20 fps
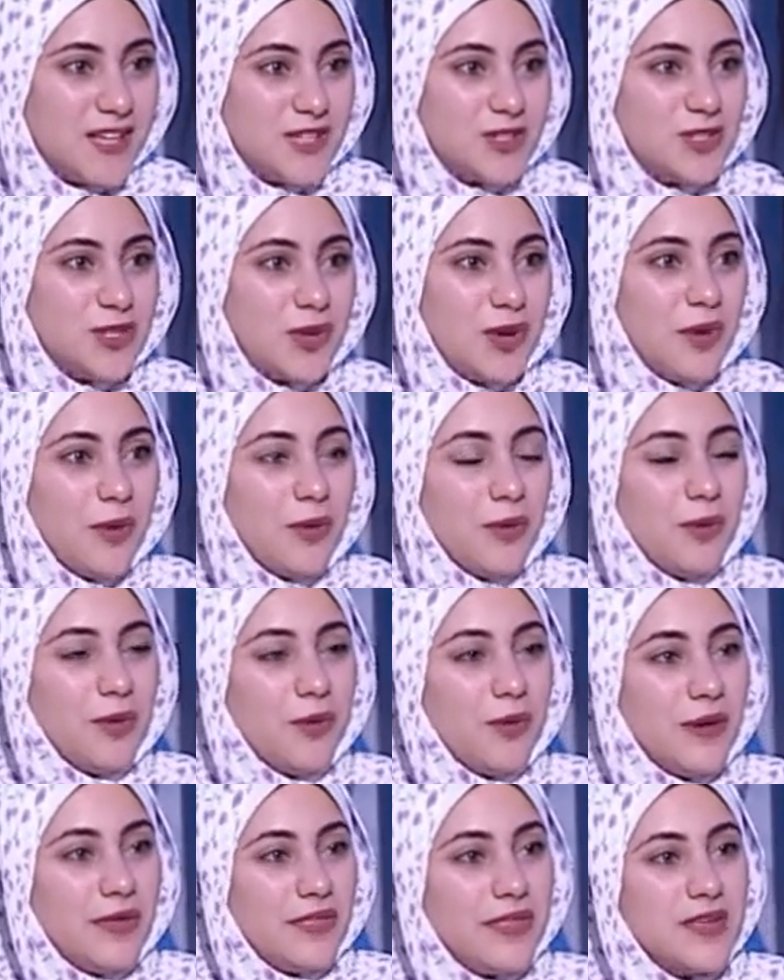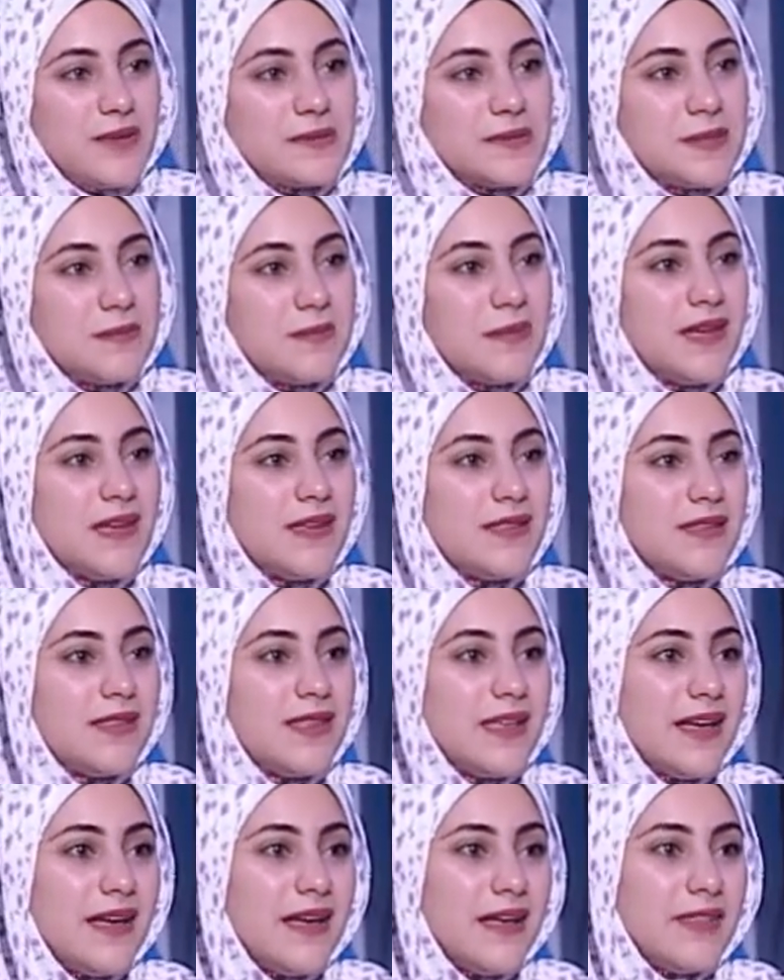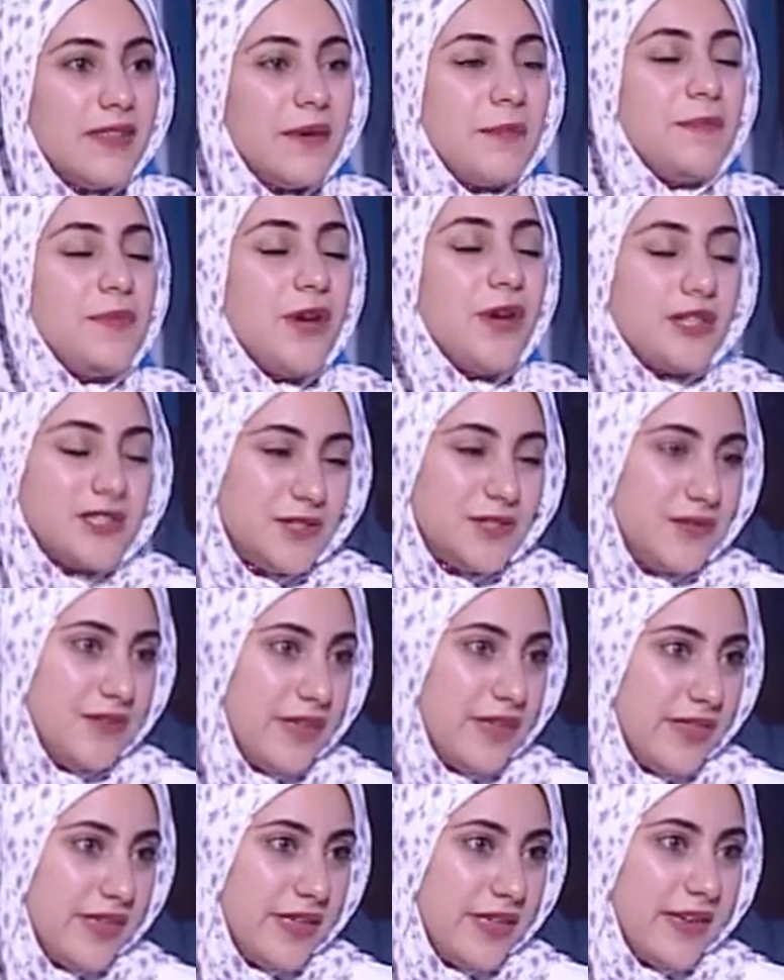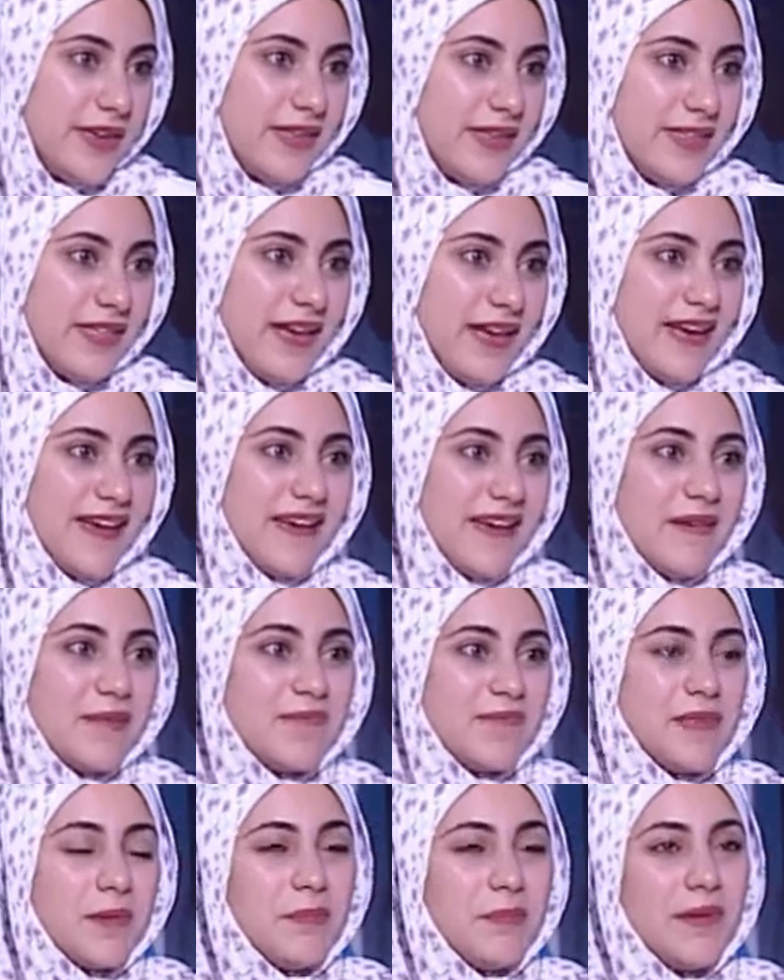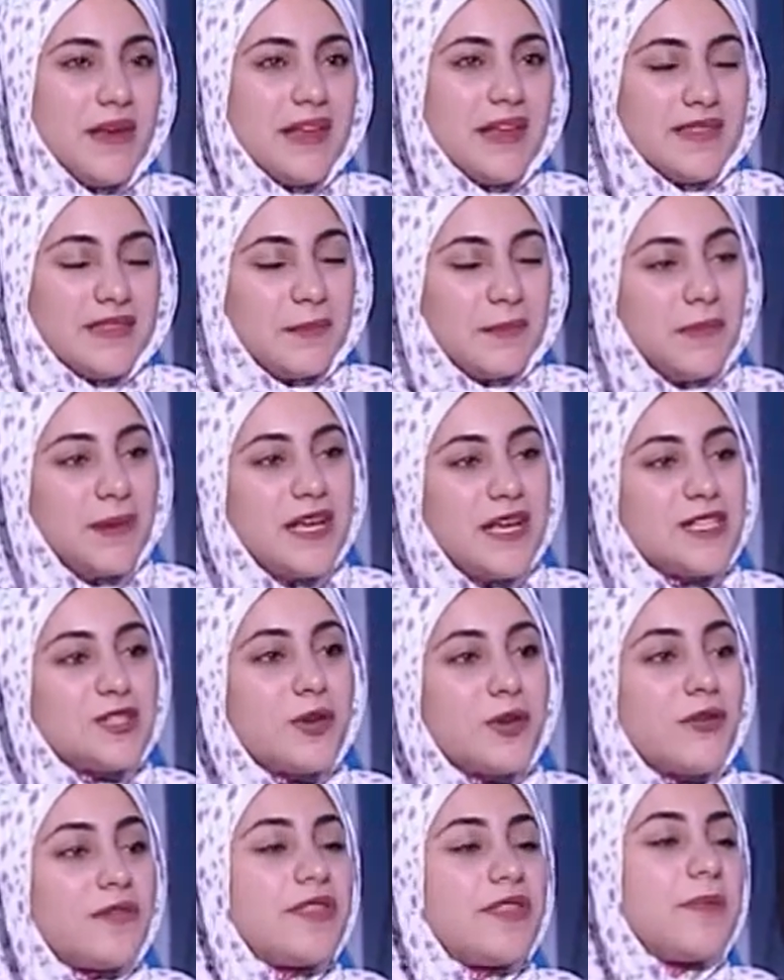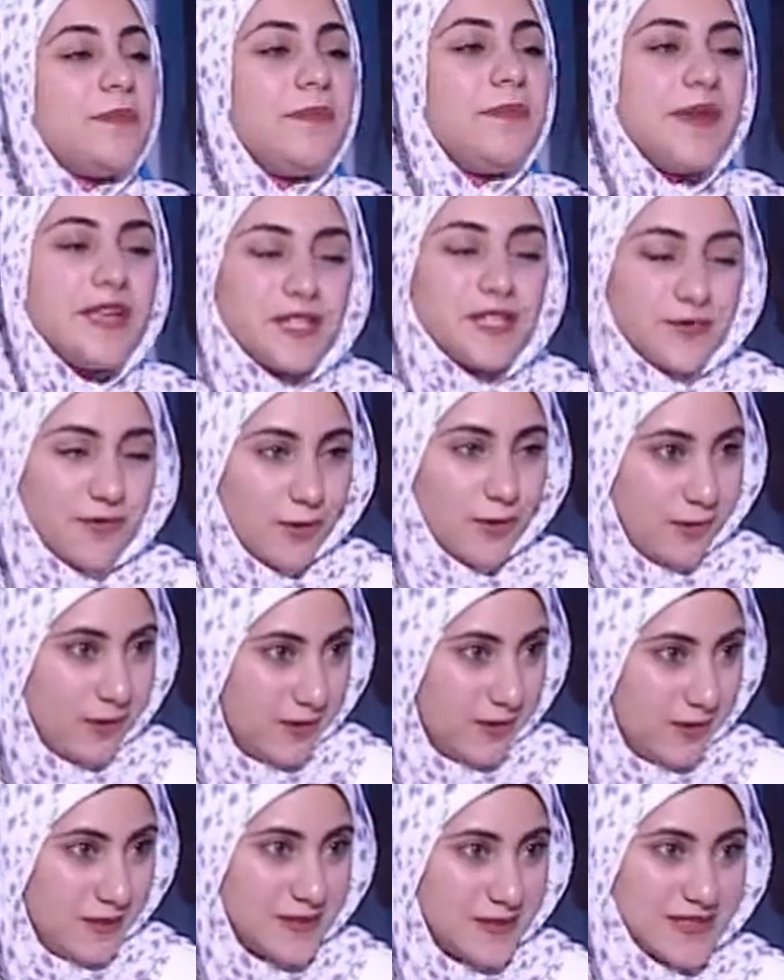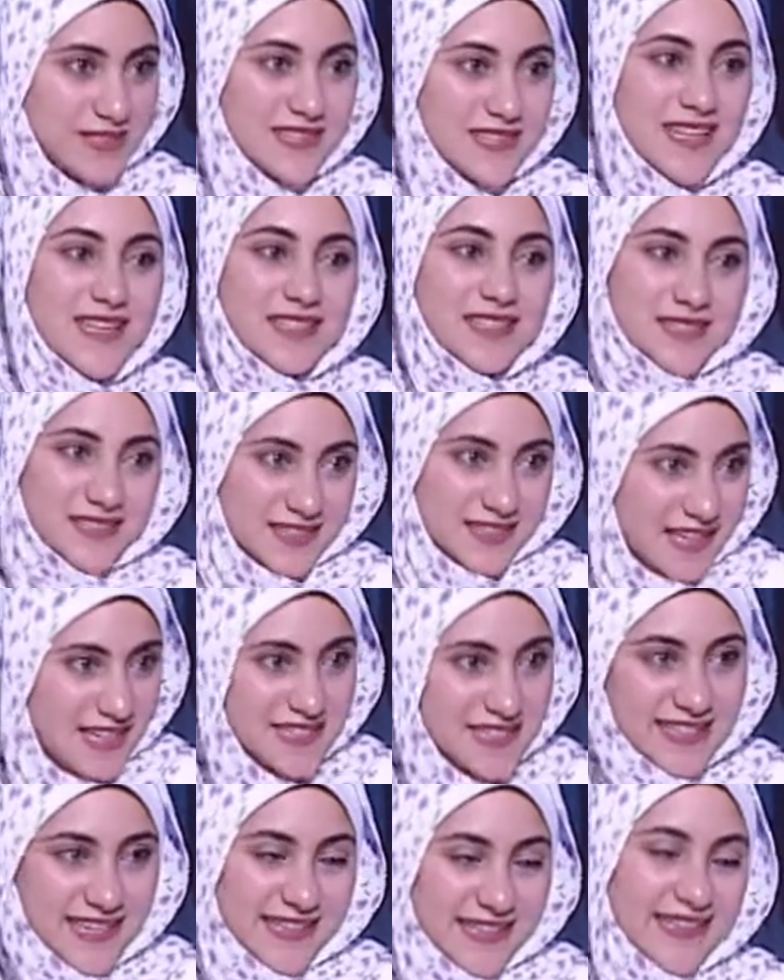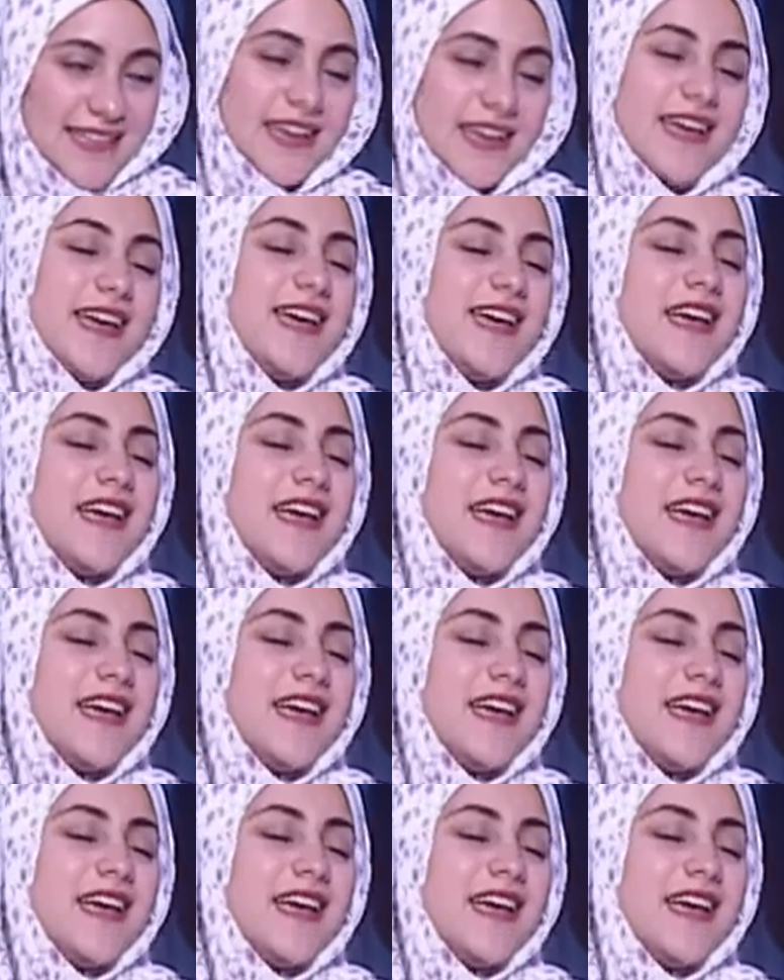So Thebes means the beautiful thing, the place of the peaceful things. Yes, exactly.